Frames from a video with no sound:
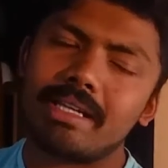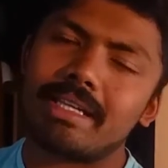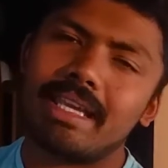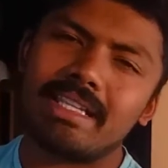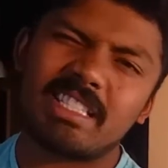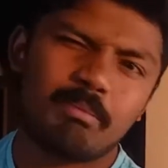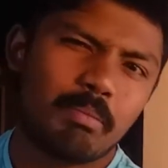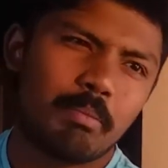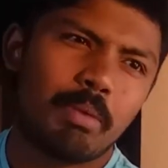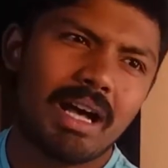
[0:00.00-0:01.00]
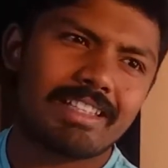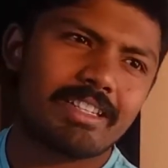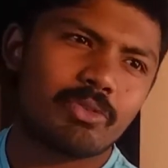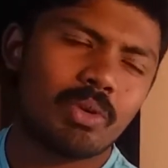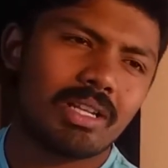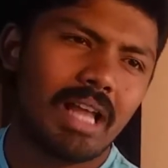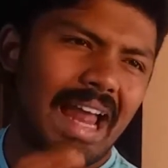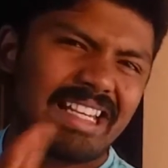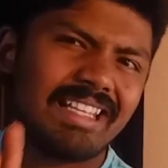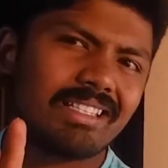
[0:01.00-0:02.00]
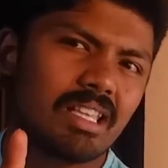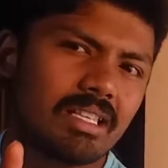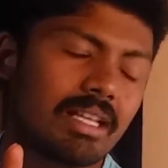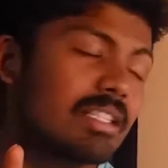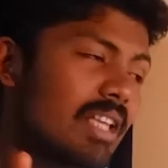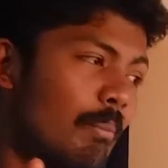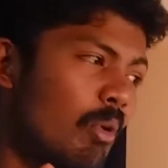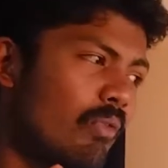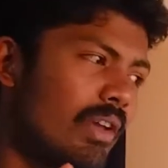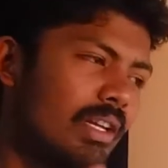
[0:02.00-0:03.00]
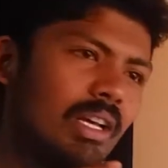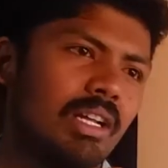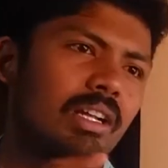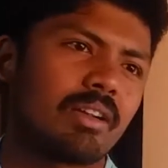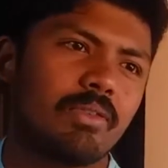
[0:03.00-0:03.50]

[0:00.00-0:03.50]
Pirate King's past as well at least some of it